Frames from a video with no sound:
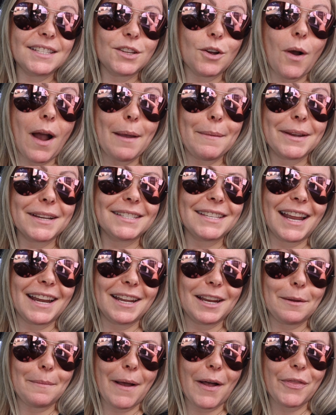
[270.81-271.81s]
so I'm
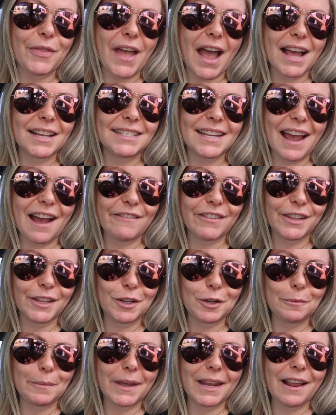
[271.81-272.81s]
excited about that, to have a
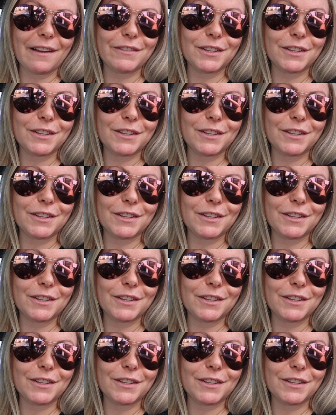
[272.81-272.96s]
little bit